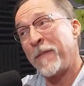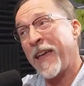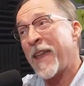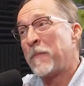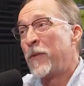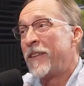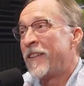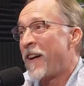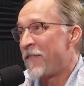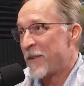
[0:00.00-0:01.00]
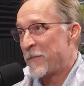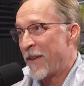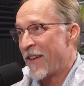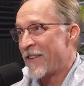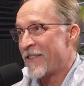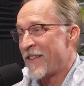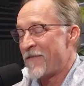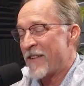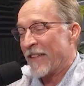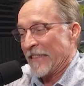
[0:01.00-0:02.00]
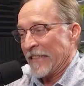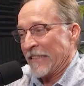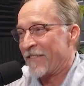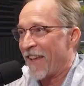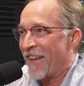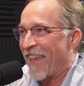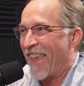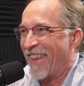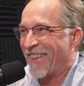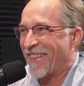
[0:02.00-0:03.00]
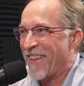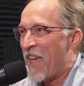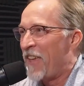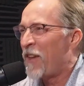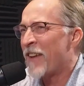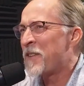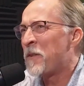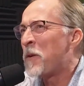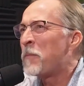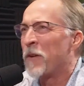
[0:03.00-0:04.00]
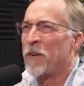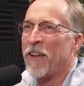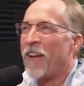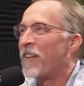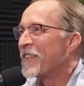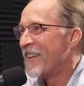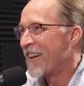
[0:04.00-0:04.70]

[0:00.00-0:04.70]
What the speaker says: I've been kind of putting it off just because of, you guys don't open early enough.